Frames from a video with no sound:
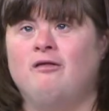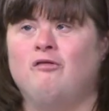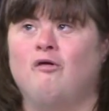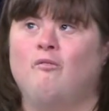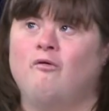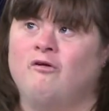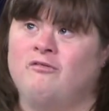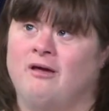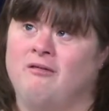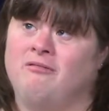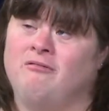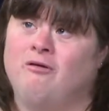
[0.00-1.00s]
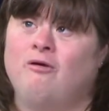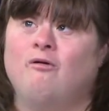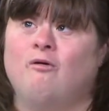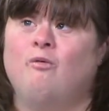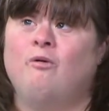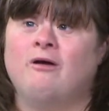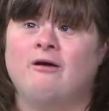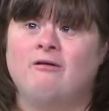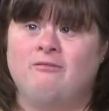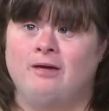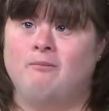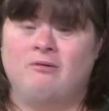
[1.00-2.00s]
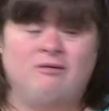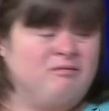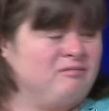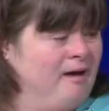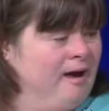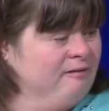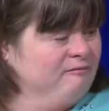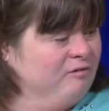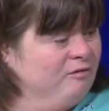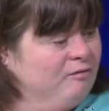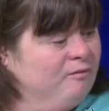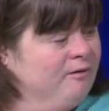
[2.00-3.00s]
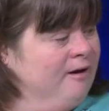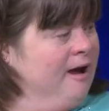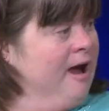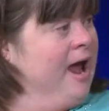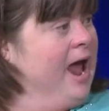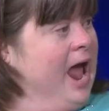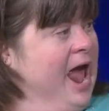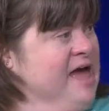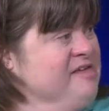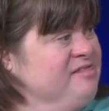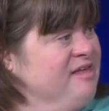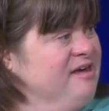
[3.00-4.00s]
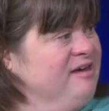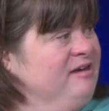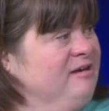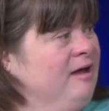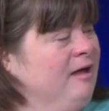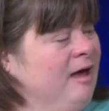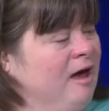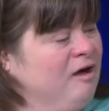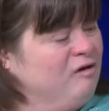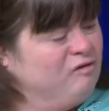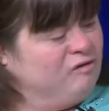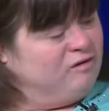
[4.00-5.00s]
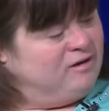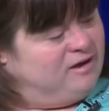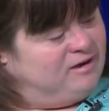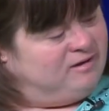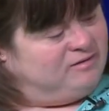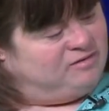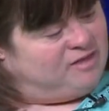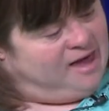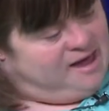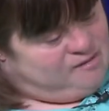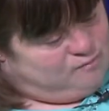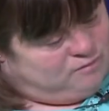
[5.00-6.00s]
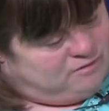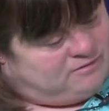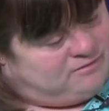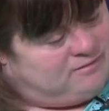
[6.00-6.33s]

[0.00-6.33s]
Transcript: the world that's you, deep inside of you. And then I created that one